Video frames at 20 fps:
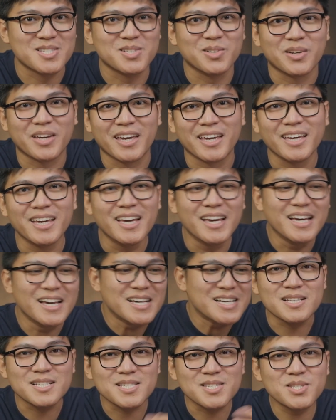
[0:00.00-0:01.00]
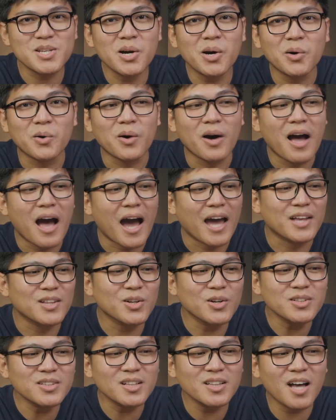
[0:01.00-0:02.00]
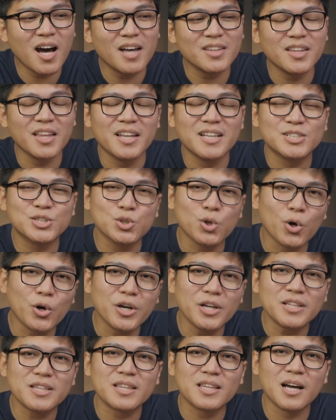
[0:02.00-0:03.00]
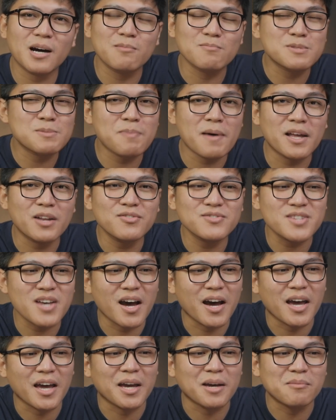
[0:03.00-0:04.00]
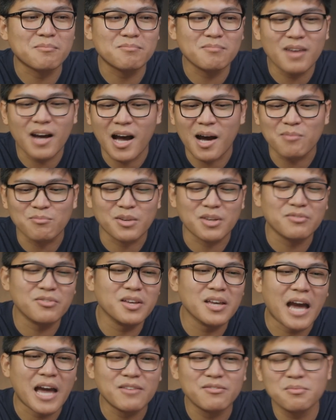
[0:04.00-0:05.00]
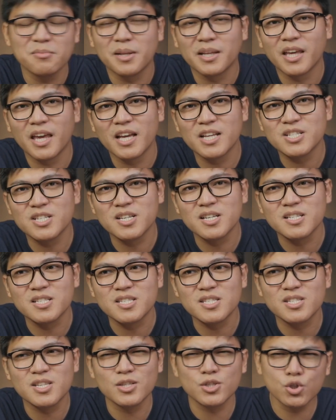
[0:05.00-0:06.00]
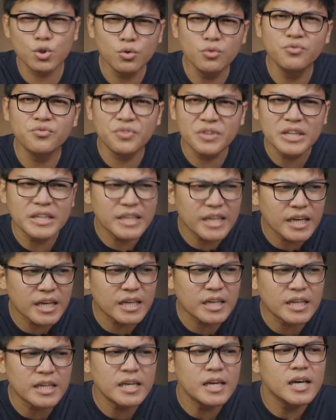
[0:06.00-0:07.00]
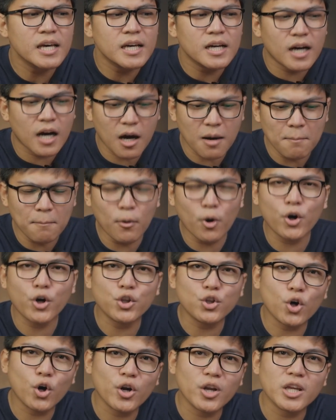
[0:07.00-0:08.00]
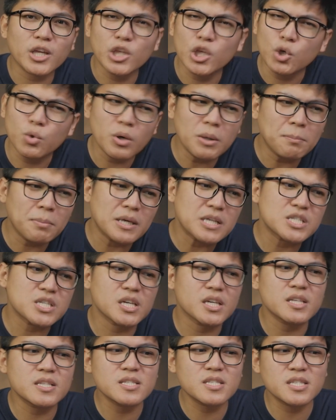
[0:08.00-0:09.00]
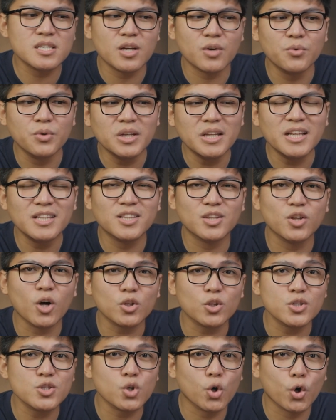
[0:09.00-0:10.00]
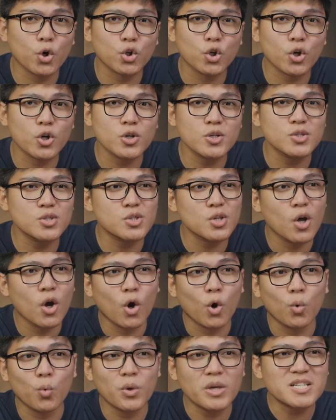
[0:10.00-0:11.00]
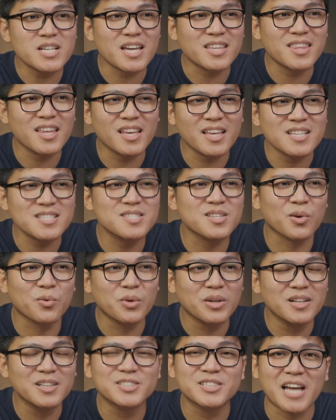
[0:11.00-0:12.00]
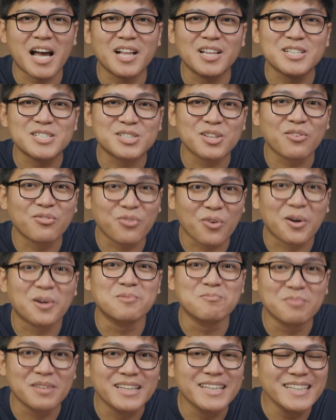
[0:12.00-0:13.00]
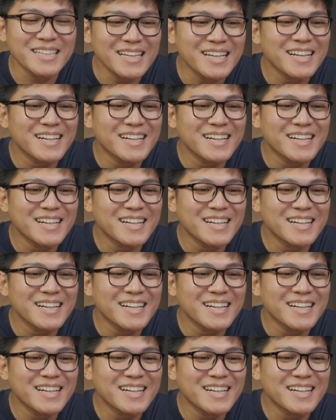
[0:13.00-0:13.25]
okay? So I learned a lot in a short span of time, giving IV medications, tube feeding, monitoring Q1 patients, reading the doctor's orders, which I think is the real challenge for me.